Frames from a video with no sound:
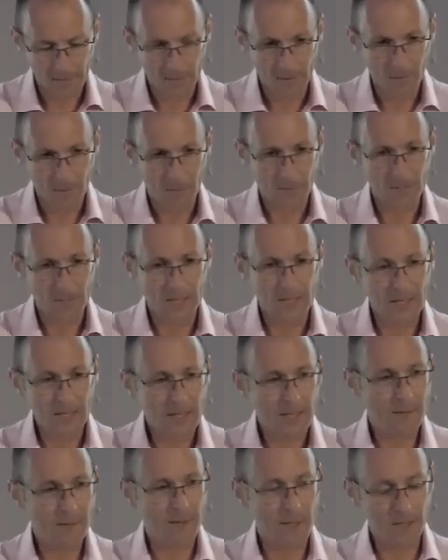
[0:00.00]

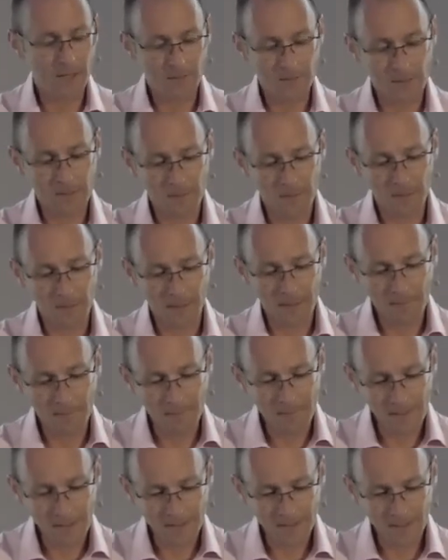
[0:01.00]
Particularly when it comes to money. It
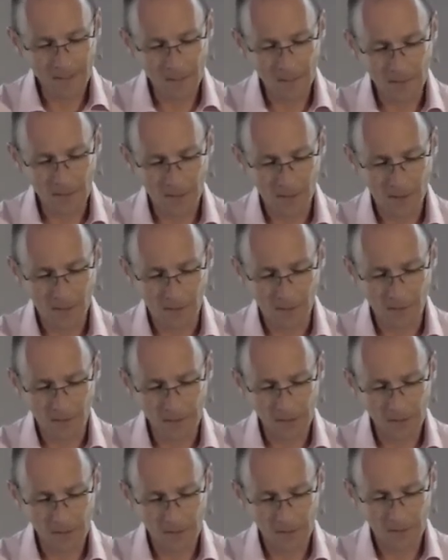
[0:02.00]
matters
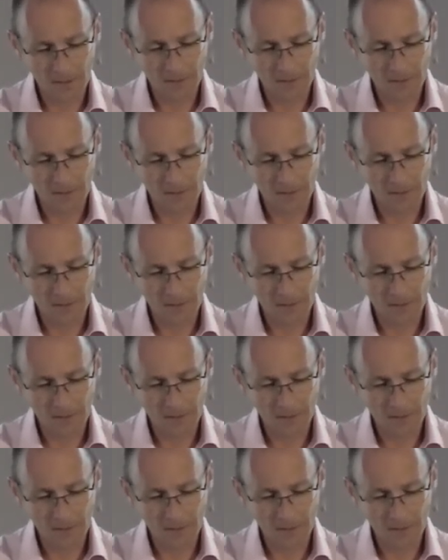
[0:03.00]
because